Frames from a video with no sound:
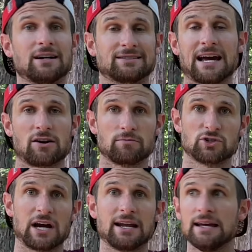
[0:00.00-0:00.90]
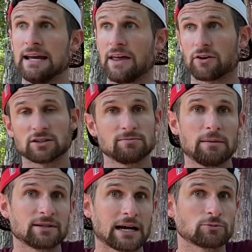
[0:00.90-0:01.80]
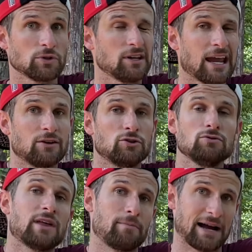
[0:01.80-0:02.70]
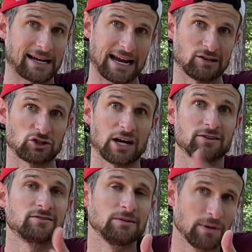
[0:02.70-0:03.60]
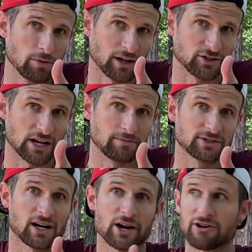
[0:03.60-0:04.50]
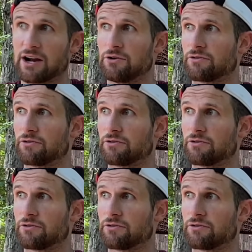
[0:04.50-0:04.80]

a sidearm shot, and there also may be times where you can't do that backhand shot. You see people like James Conrad, who